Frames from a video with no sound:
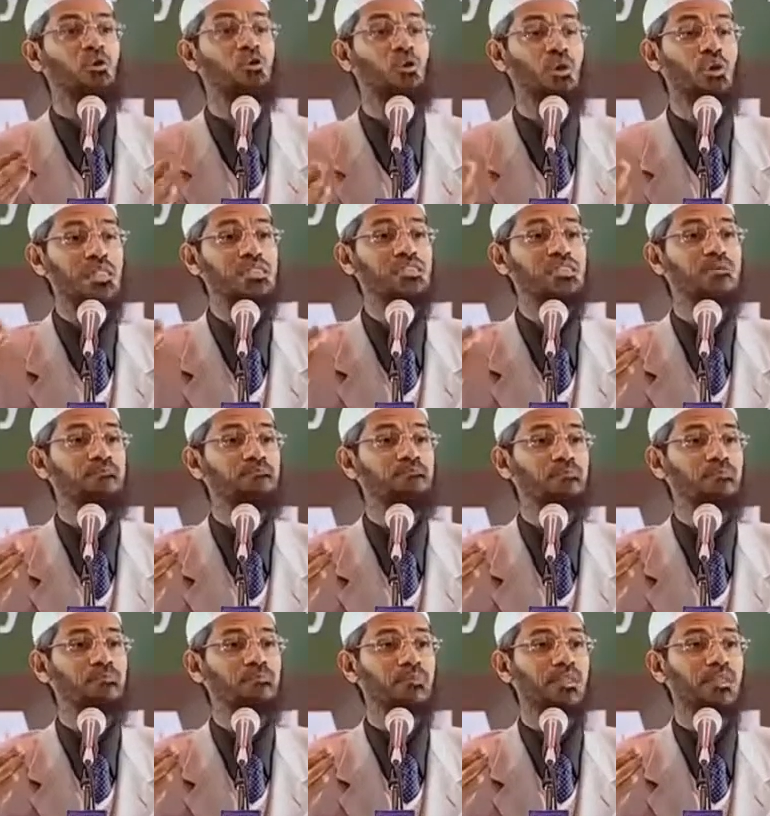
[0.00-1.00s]
who is,
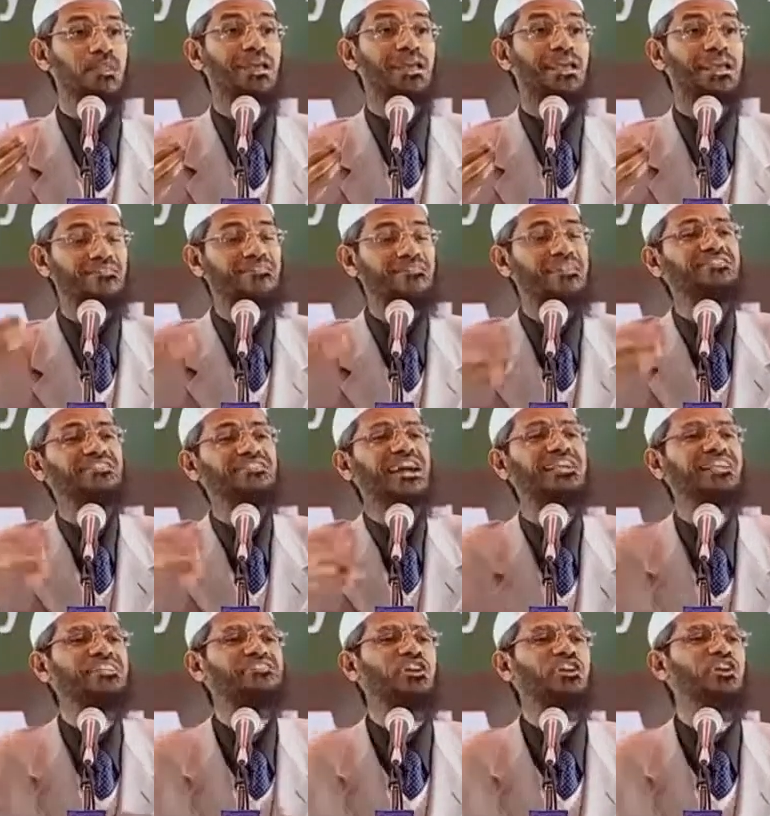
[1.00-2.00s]
even a
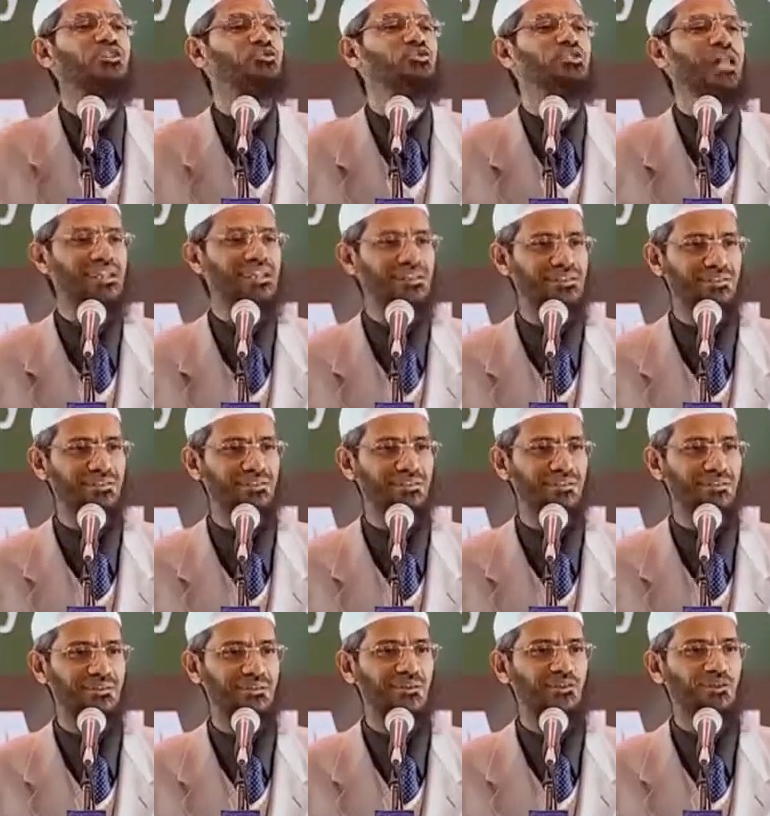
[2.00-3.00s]
scientist cannot do that.
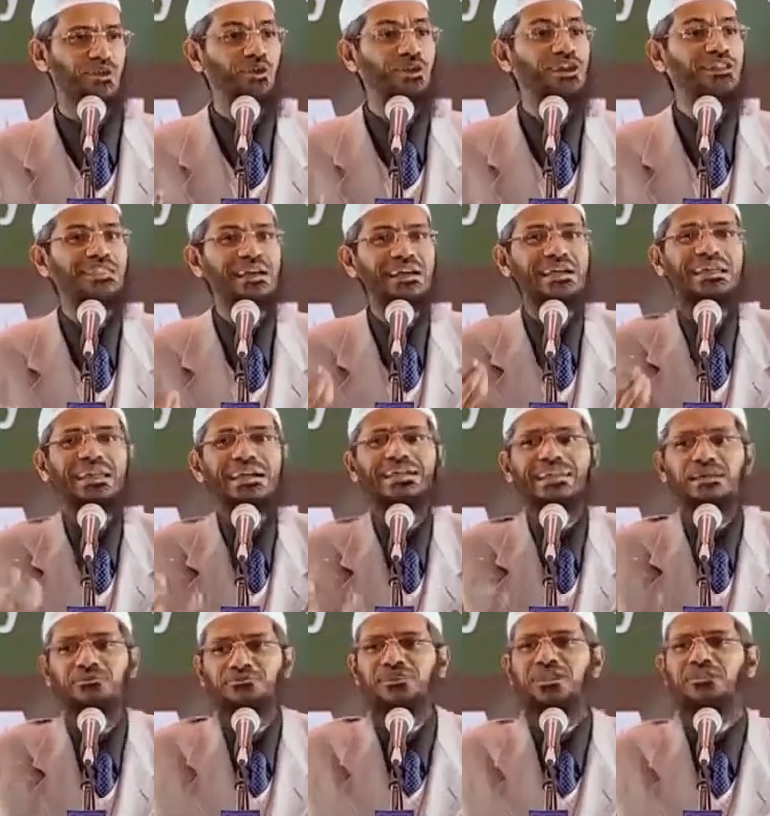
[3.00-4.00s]
Only the
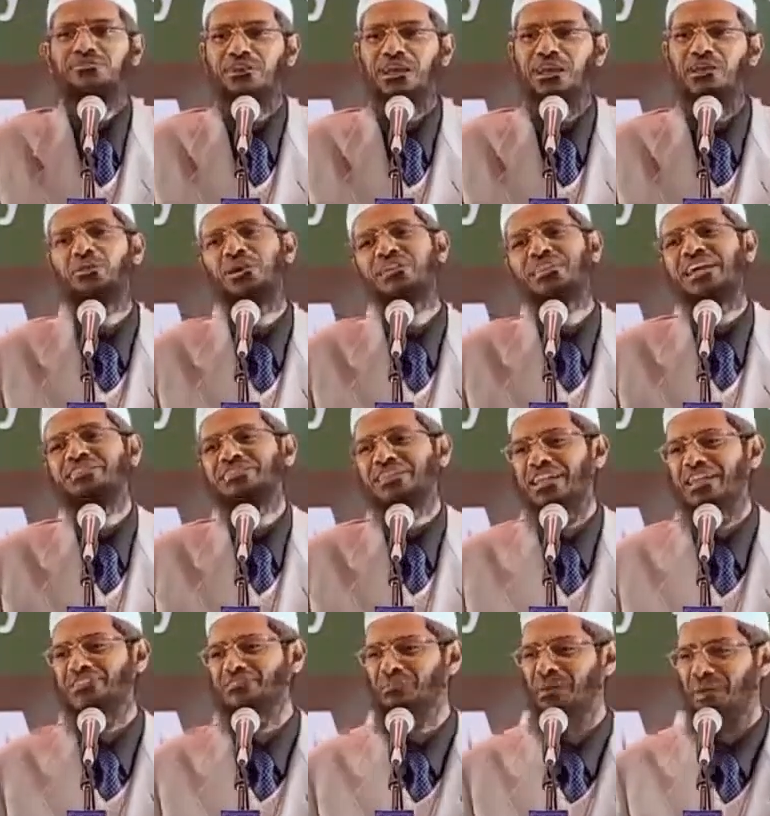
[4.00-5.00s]
Creator himself can do, and that's
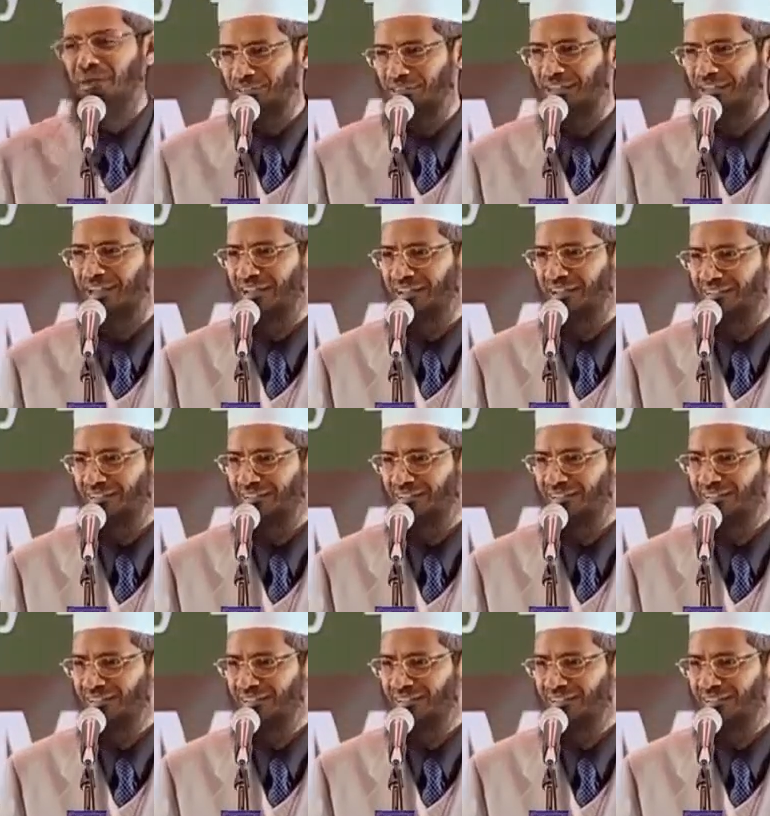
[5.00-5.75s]
Allah subhanahu wa ta'ala.